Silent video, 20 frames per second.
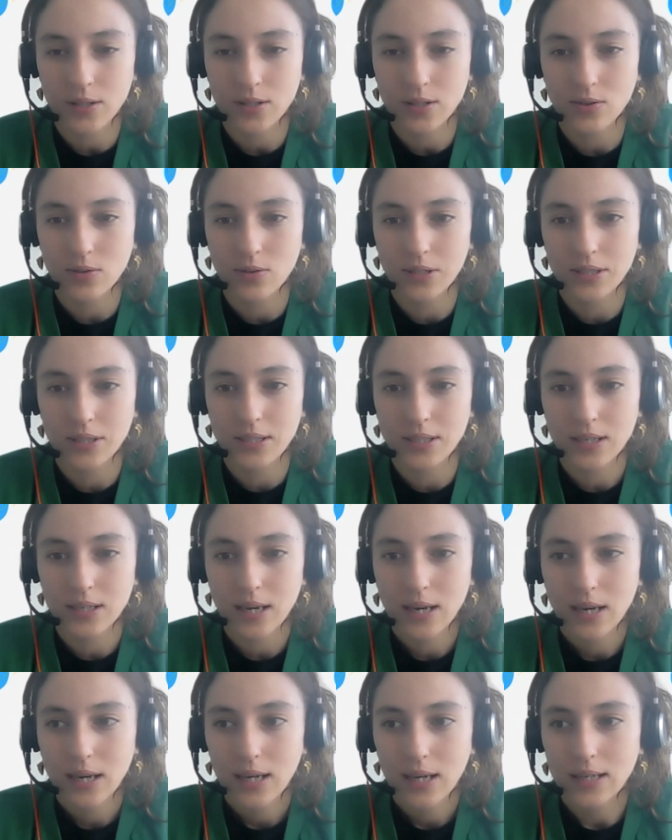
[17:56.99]
So
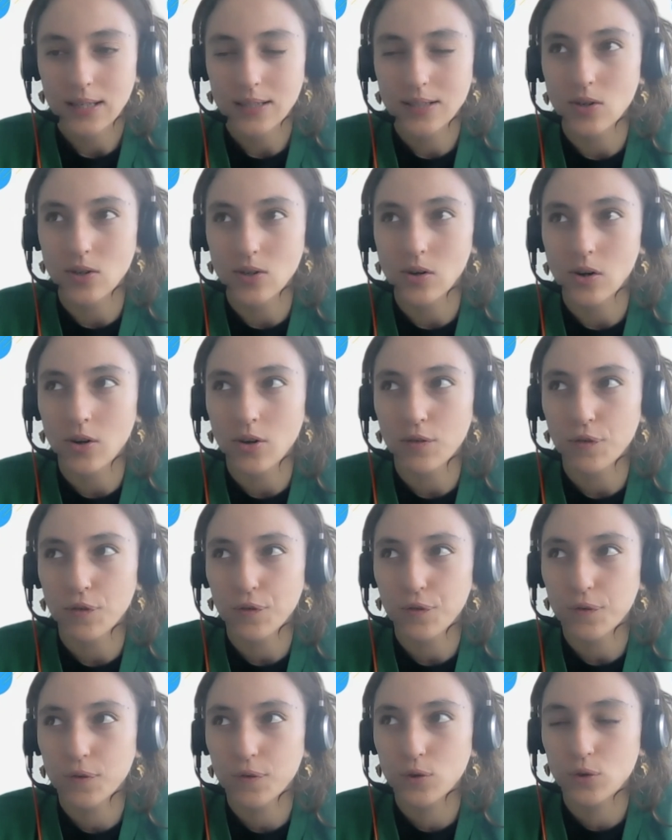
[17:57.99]
it's a lot of
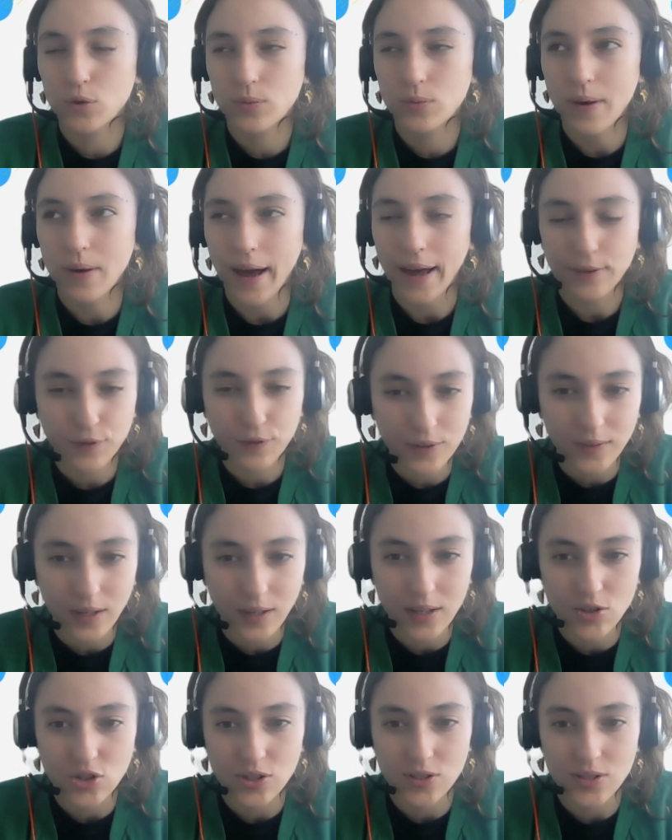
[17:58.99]

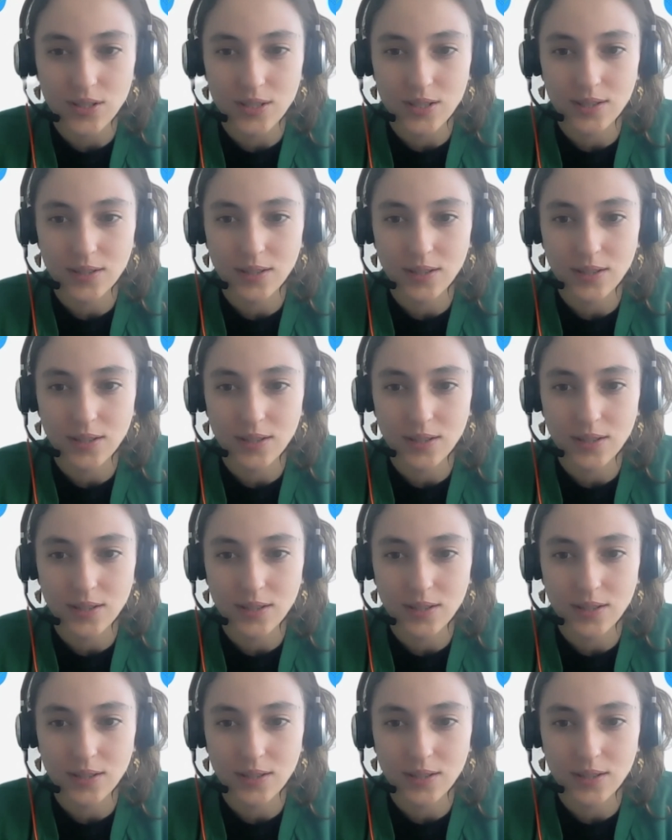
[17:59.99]
advantages